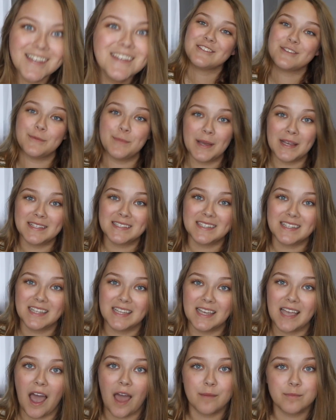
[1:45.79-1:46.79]
So
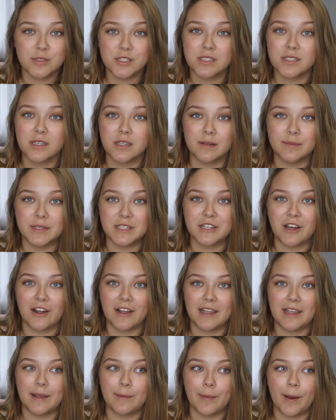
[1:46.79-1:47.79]
basically, I'm just going to be
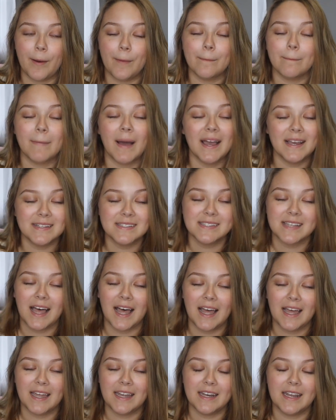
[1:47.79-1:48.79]
talking about my
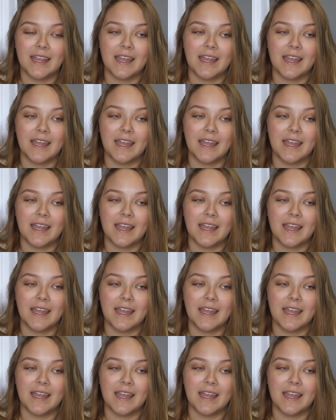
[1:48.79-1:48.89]
side